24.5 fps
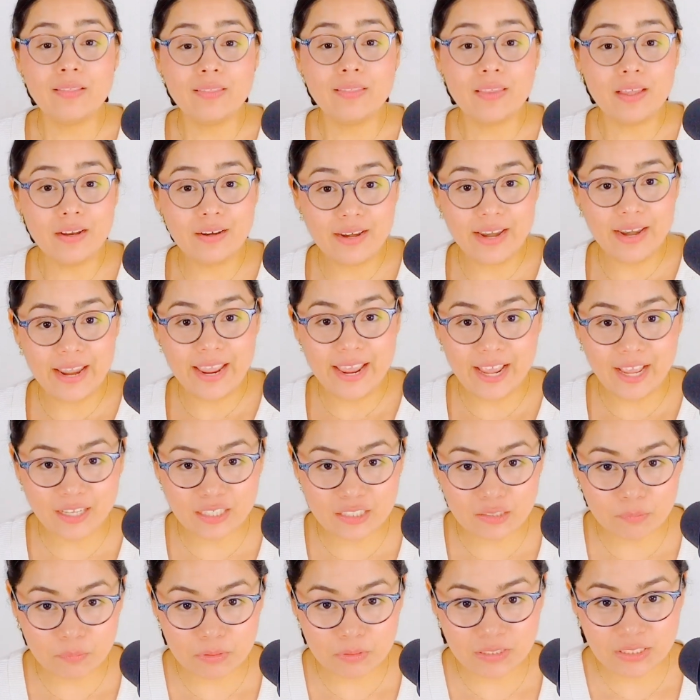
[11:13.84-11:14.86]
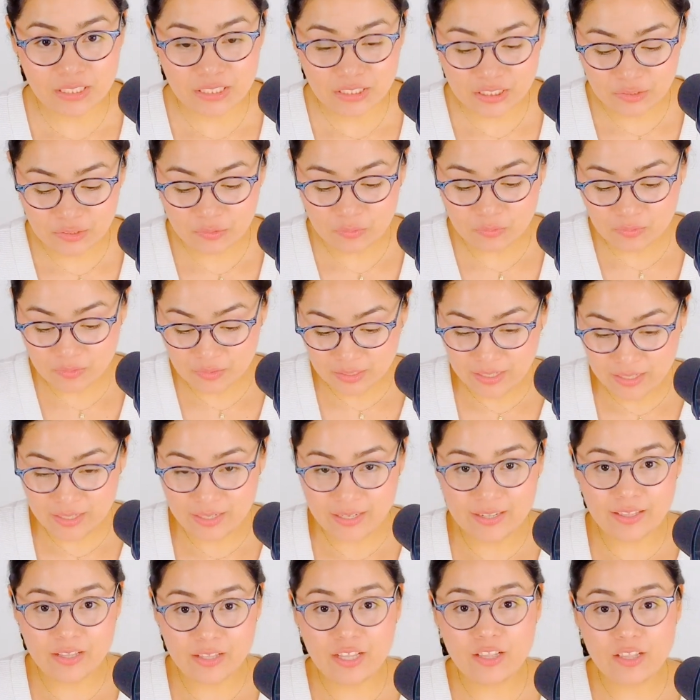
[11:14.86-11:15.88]
the next position
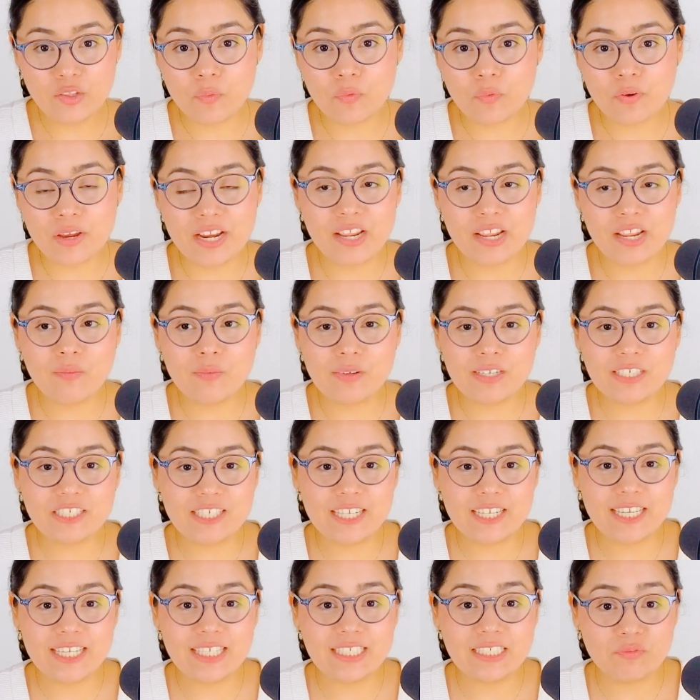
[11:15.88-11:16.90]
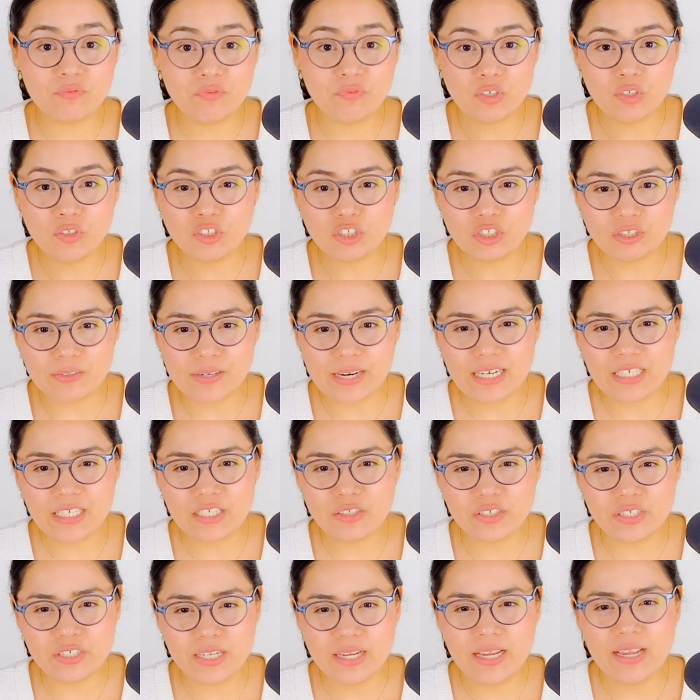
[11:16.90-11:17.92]
in, in the reading, which is future
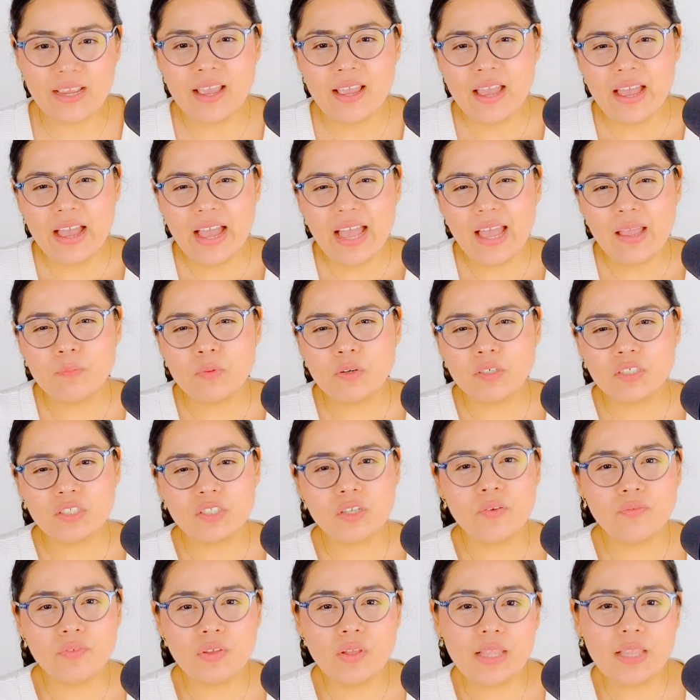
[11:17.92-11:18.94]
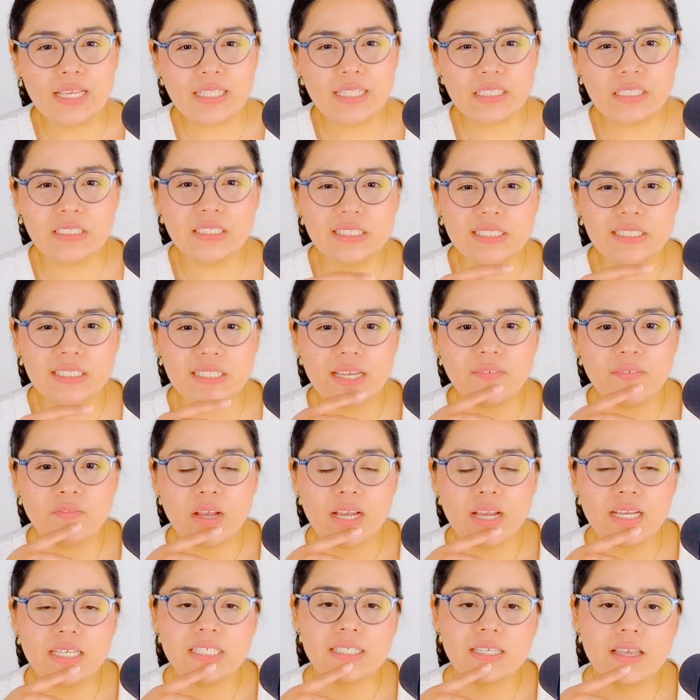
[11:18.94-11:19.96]
energy. I more so feel like this is
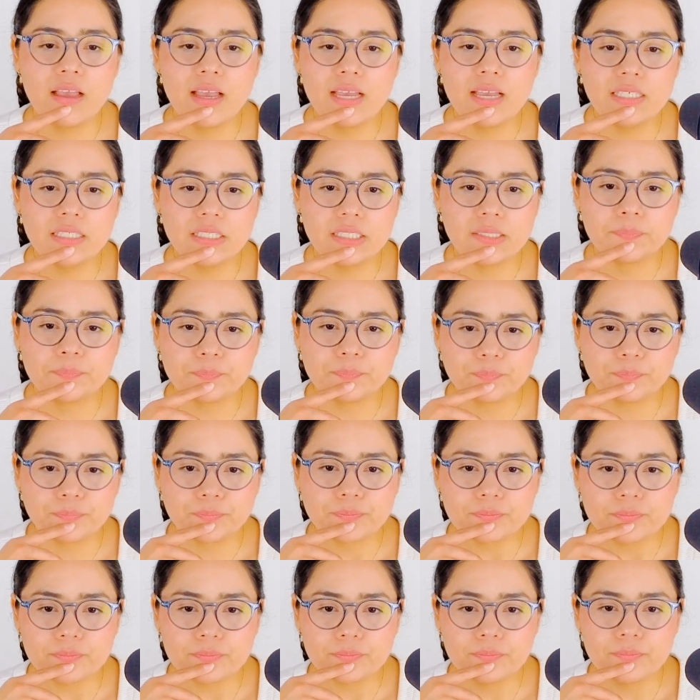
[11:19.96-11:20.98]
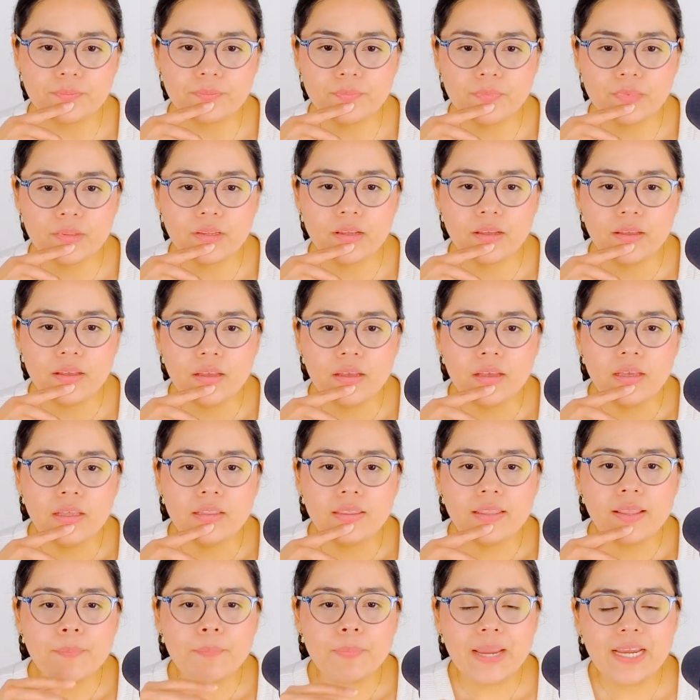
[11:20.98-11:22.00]
advice, guys.
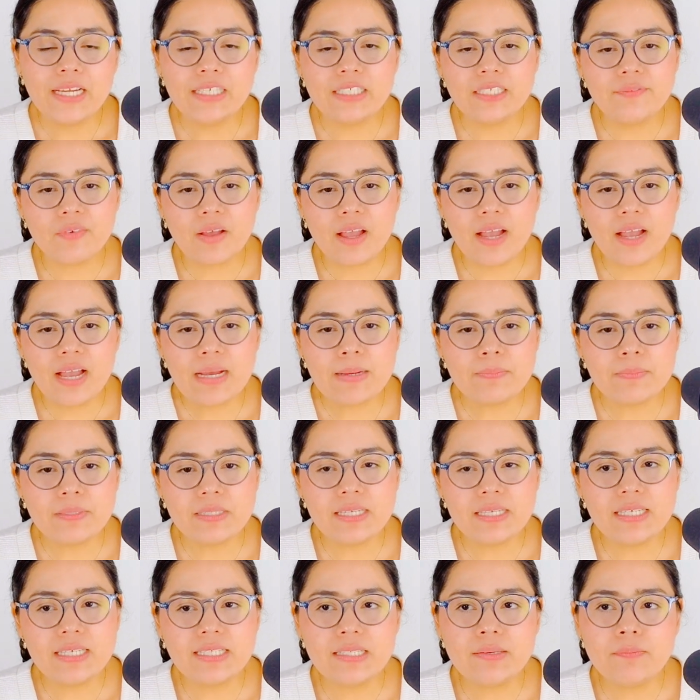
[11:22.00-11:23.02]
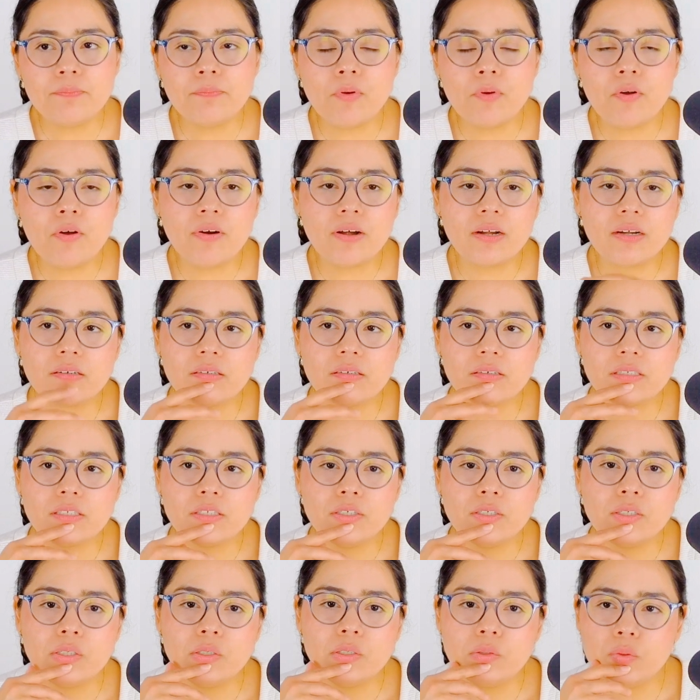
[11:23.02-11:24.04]
The Page of Cups is important
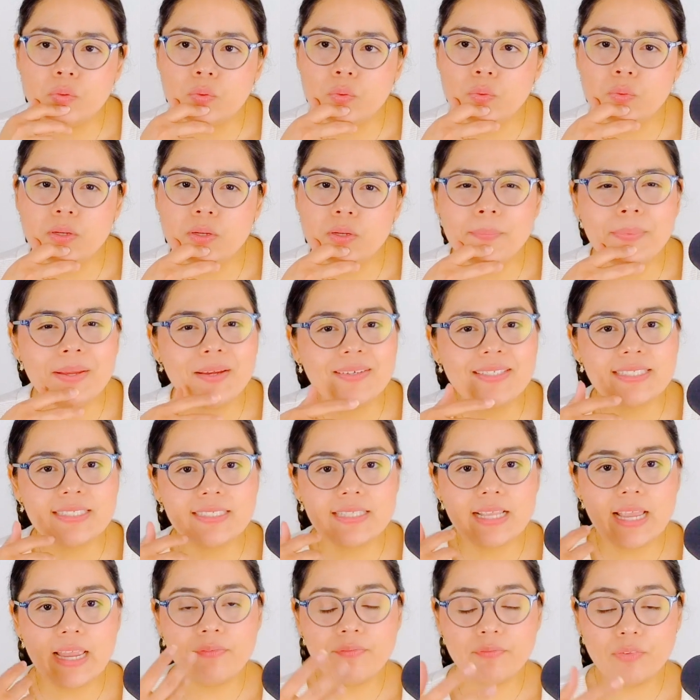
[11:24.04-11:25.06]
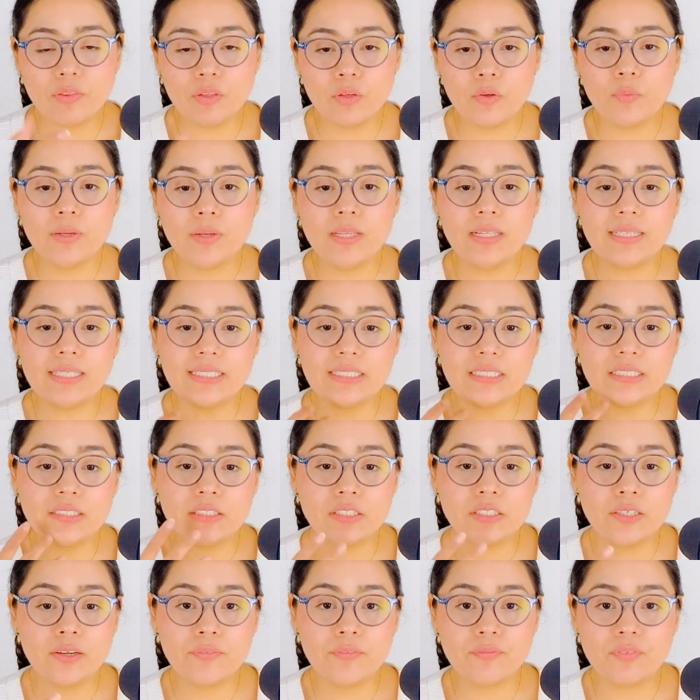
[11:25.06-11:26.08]
to, I'm hearing, stay fluid, listen
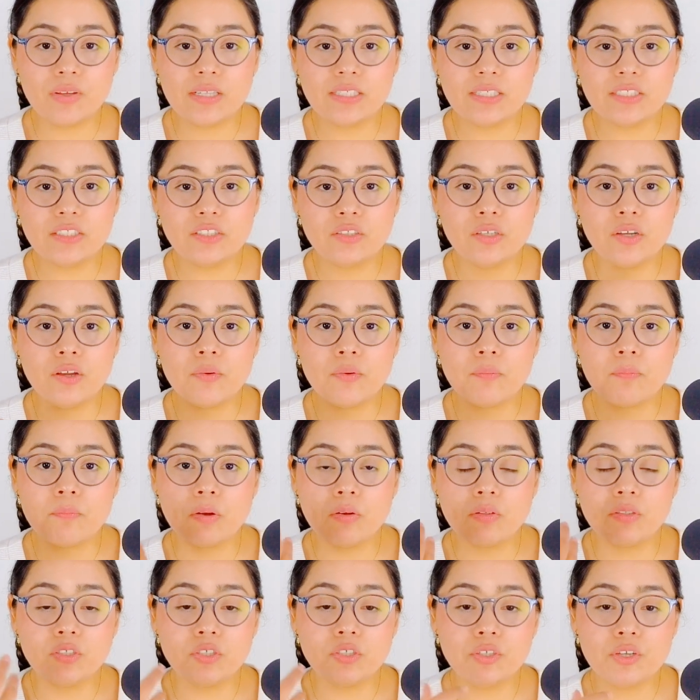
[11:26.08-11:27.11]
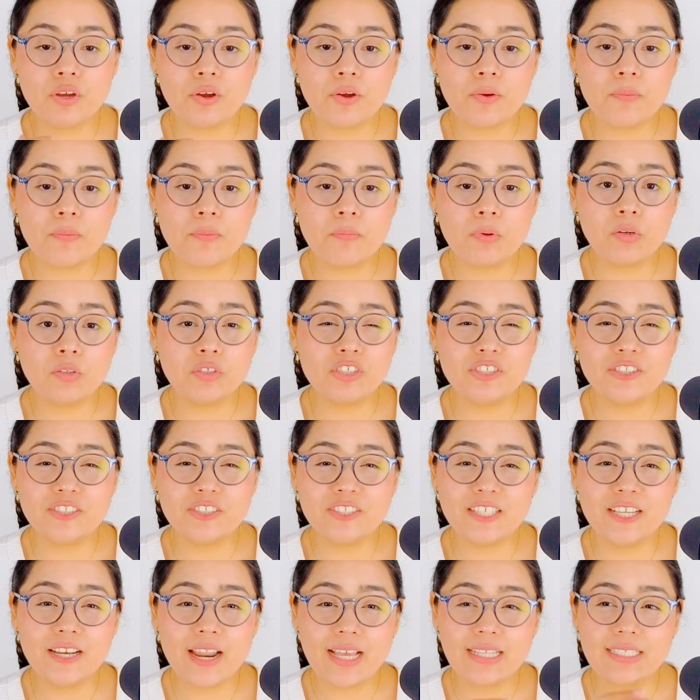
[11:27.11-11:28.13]
to your feelings, to your, to your emotions,
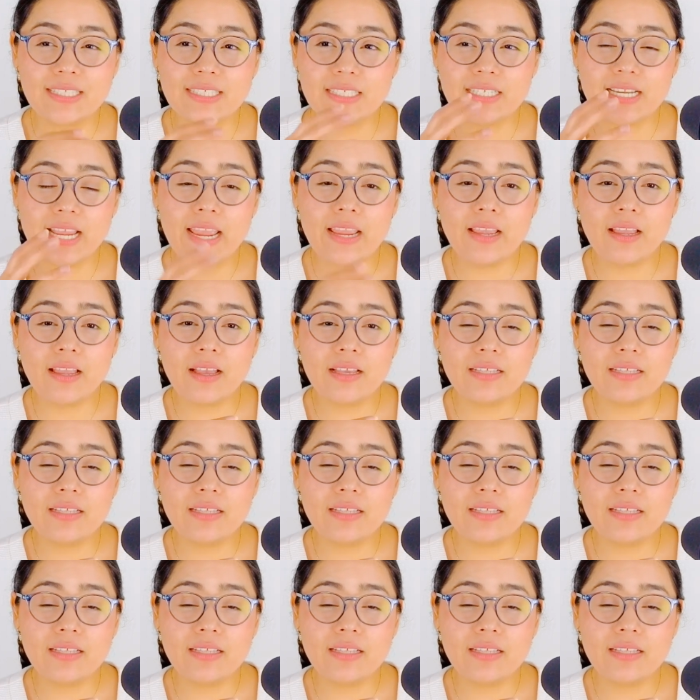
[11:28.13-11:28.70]
to not stay